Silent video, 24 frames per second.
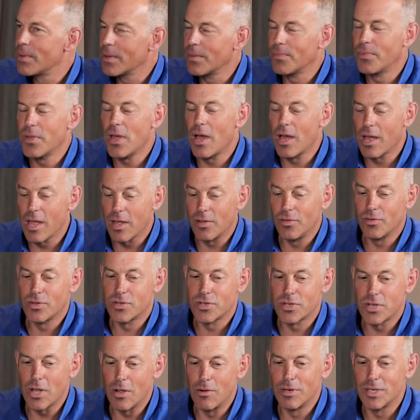But I can
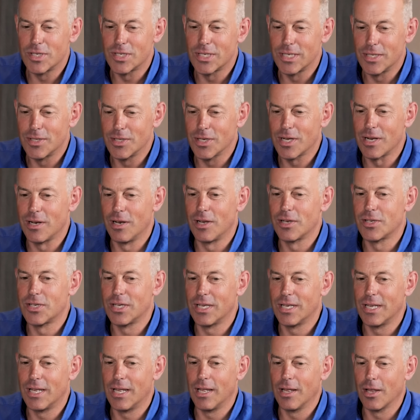totally see that
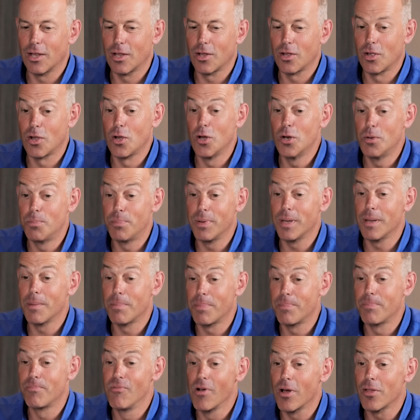clutter could be
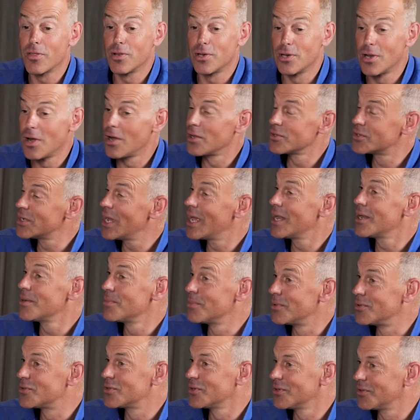a rather large
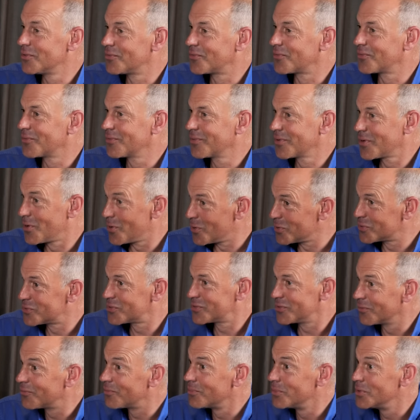element of
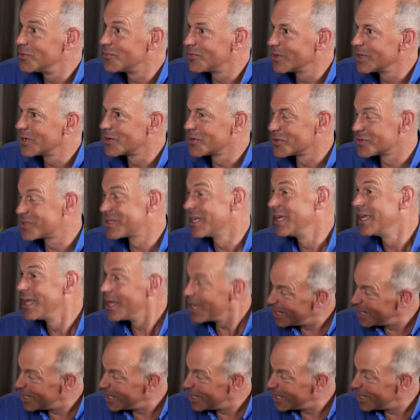cost, of moving costs,